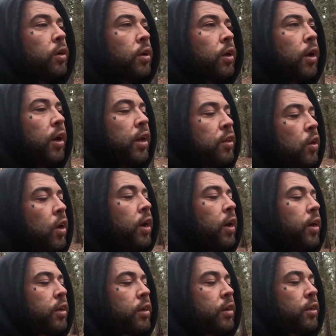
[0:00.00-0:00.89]
And
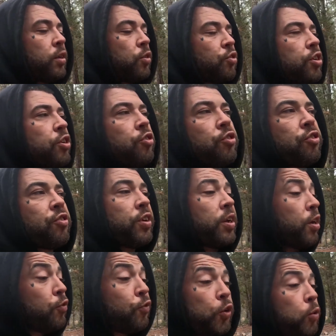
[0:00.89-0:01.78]
like, it was
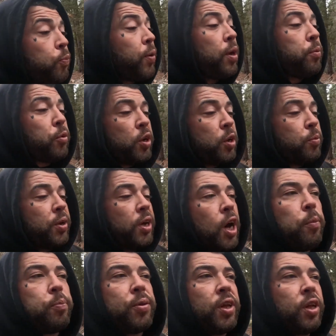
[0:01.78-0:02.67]
interesting. A few people hit me
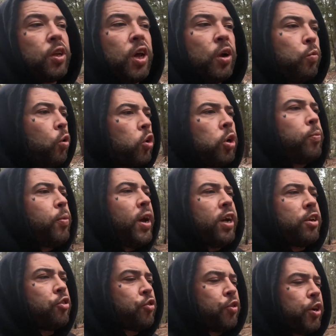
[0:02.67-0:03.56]
up and they're like, what
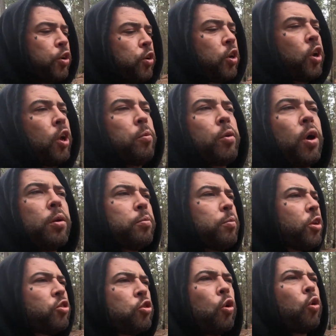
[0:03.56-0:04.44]
about drill? And I'm
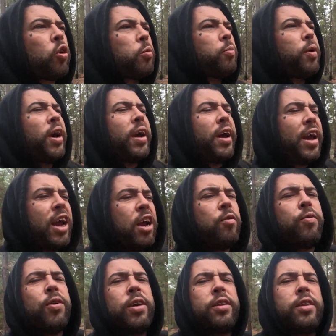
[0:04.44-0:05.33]
not talking about
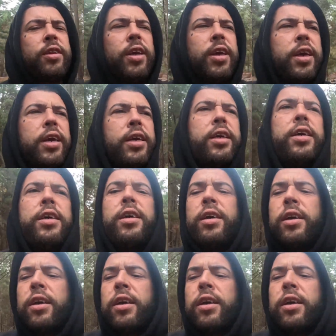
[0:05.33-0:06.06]
everything.